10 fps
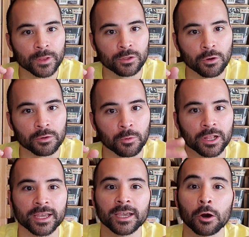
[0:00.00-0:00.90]
Lord
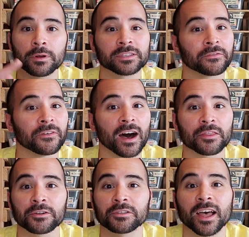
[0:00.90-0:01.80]
willing, going to
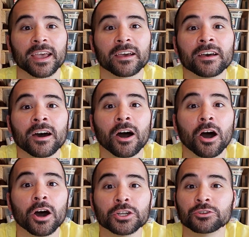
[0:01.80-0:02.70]
father like
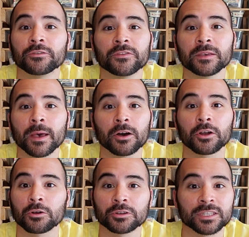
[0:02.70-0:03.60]
100 female
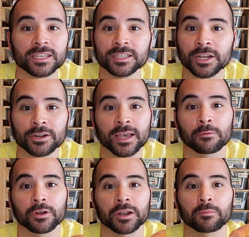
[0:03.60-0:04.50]
girls this year that
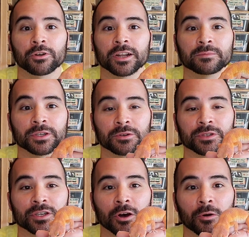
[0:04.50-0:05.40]
we're going to breed him to.
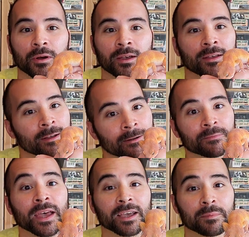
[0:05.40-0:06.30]
So
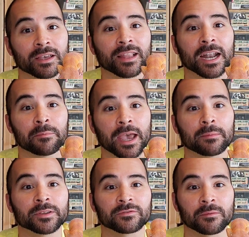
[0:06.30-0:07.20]
that could be a lot of
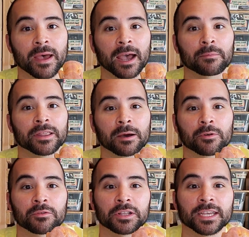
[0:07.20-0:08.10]
babies from Magma that we're
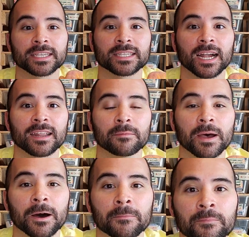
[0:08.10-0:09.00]
really excited
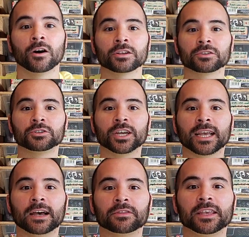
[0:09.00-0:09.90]
about. Also, check
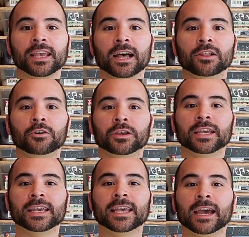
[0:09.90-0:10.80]
out the yellow
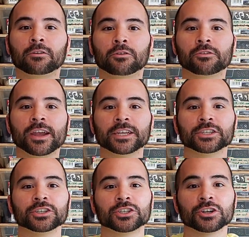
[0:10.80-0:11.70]
Geeky Gecko
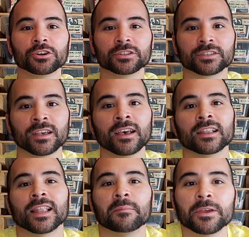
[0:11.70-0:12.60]
Creations shirts.
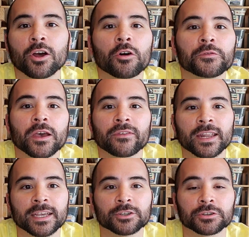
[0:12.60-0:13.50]
Let me know if you have
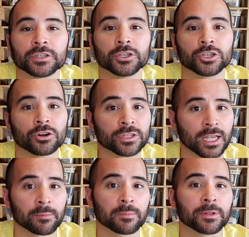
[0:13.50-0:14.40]
any interest in shirts.
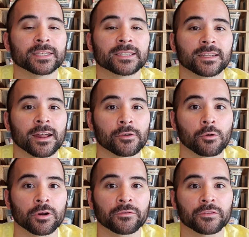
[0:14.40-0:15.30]
I'll be placing another
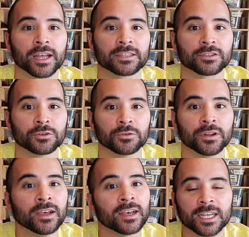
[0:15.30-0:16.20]
order for that soon,
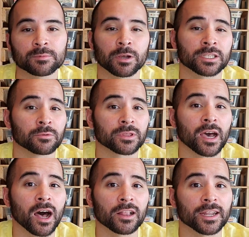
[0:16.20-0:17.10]
especially with the
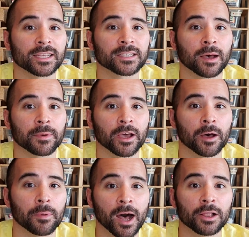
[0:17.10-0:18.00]
holidays coming
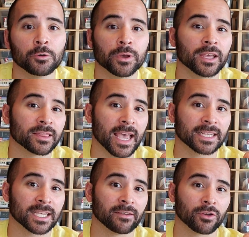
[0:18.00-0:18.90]
up. Halloween,
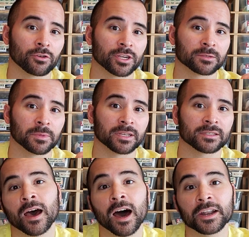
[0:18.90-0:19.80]
Thanksgiving, Christmas,
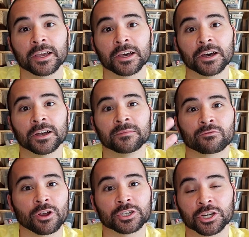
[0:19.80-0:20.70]
Hanukkah,
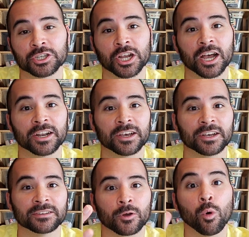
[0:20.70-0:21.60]
Rosh
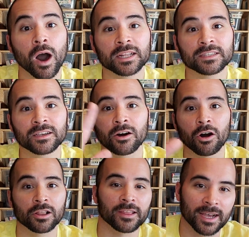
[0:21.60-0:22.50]
Hashanah, Kwanzaa,
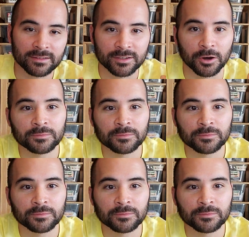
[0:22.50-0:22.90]
all of that. So,